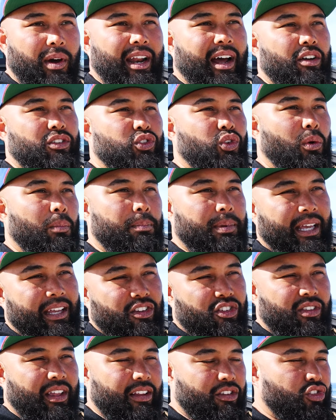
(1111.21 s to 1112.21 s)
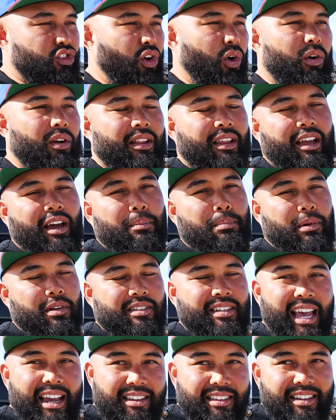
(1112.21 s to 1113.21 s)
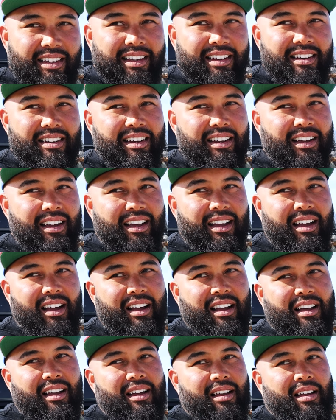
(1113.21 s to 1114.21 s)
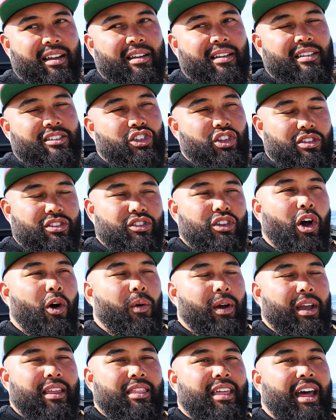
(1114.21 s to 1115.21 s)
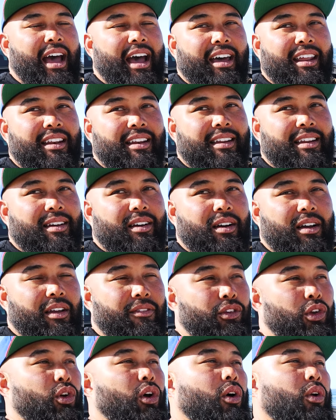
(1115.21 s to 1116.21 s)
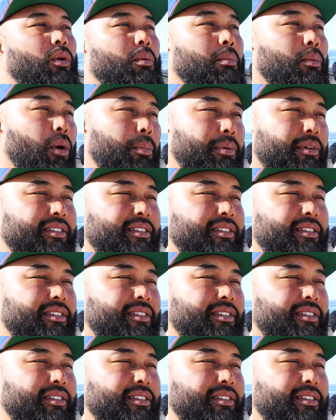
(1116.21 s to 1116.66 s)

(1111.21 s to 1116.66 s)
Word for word: went out to a beach that's totally unprotected, mm-hmm. just knowing that if you go to a more